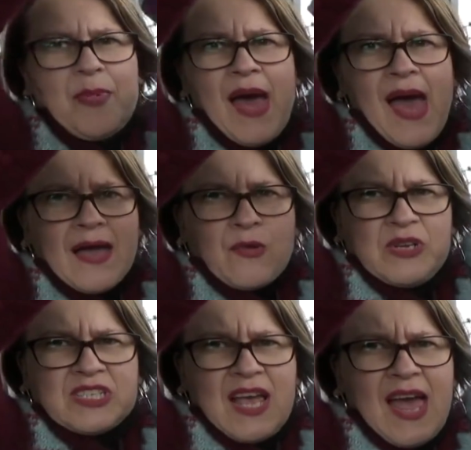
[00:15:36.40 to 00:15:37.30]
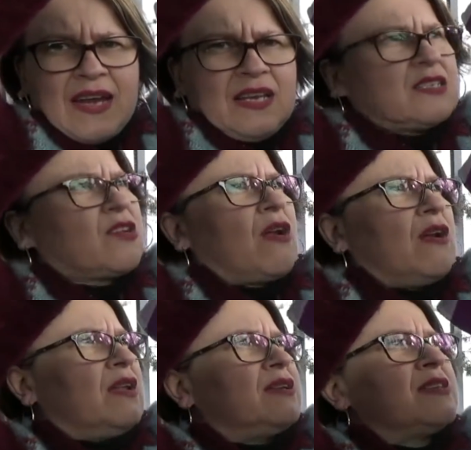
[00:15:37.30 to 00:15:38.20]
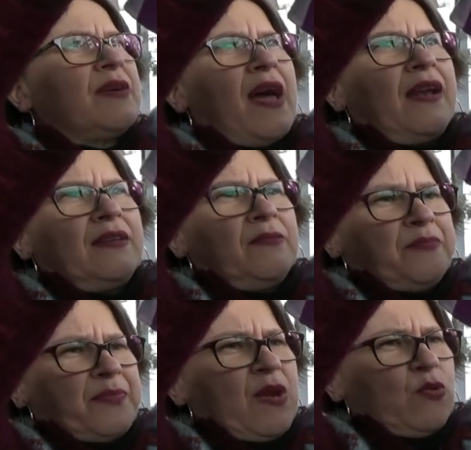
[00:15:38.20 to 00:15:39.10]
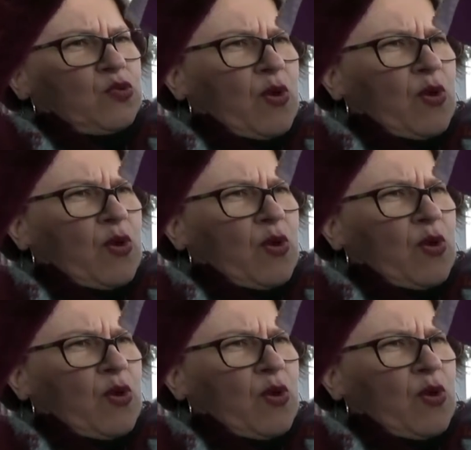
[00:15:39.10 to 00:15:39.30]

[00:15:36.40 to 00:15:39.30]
bag, which I had in Scotland, and it was